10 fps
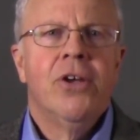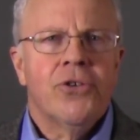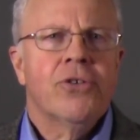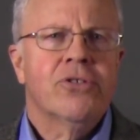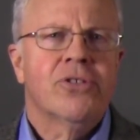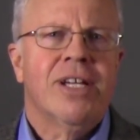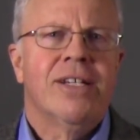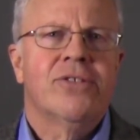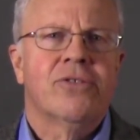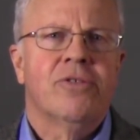Social
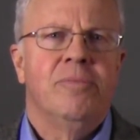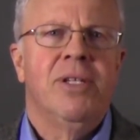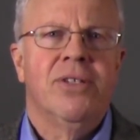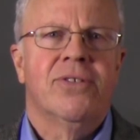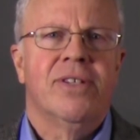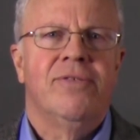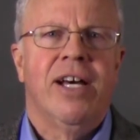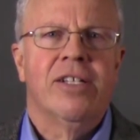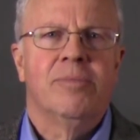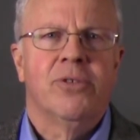ties are tremendously
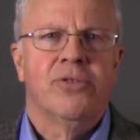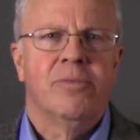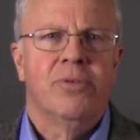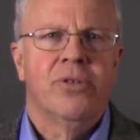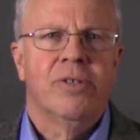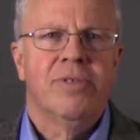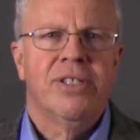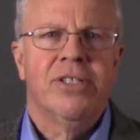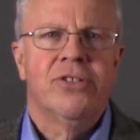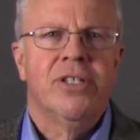valuable to employee
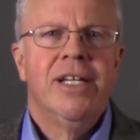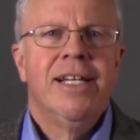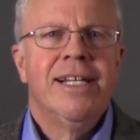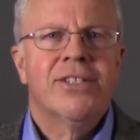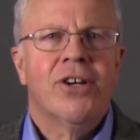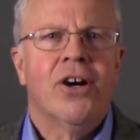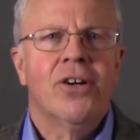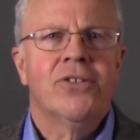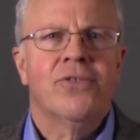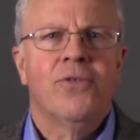retention. It's
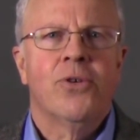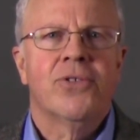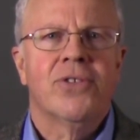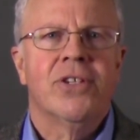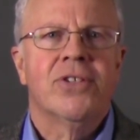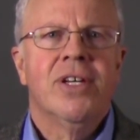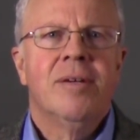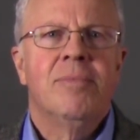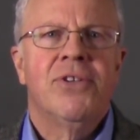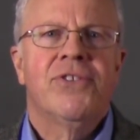hard to force this,
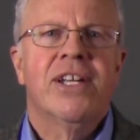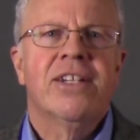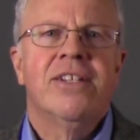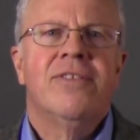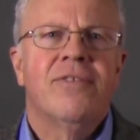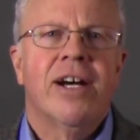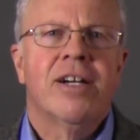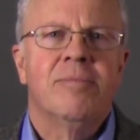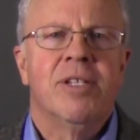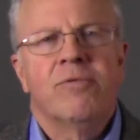but set an
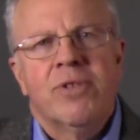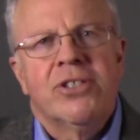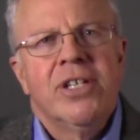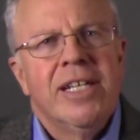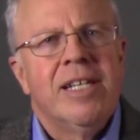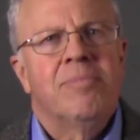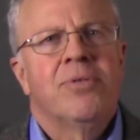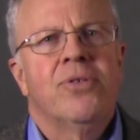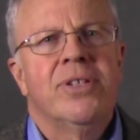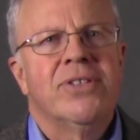environment in which
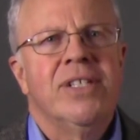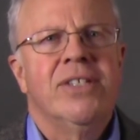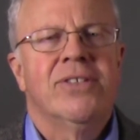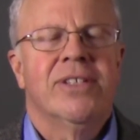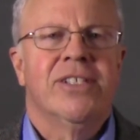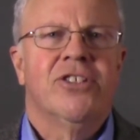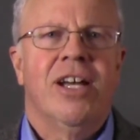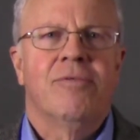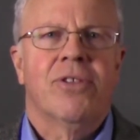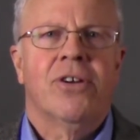employees easily
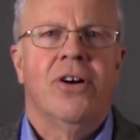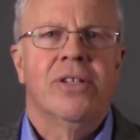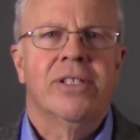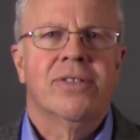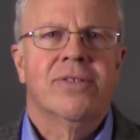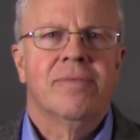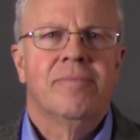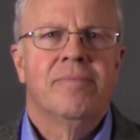chat with colleagues.